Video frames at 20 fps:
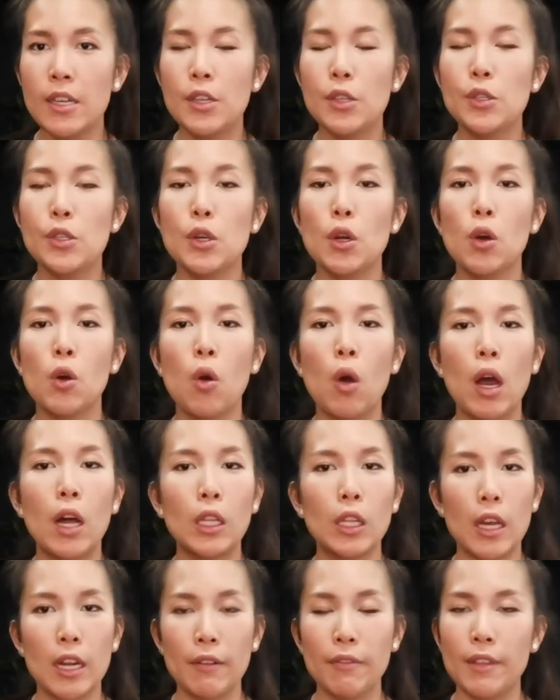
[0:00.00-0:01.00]
So
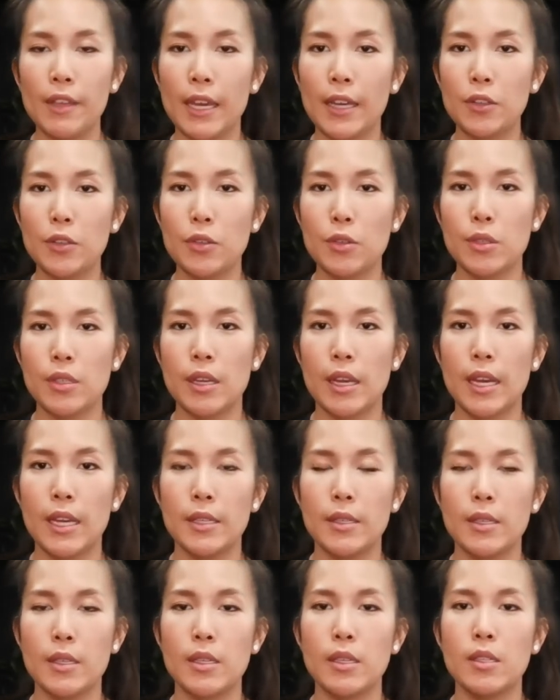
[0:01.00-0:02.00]
a lot of the
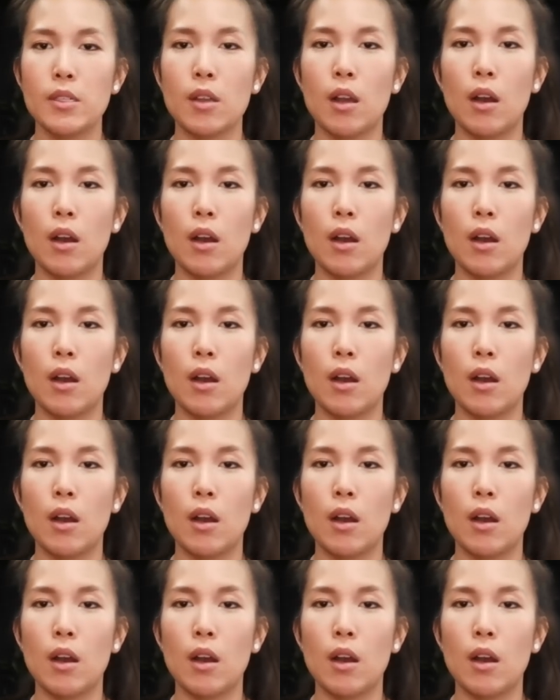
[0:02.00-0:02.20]
exercises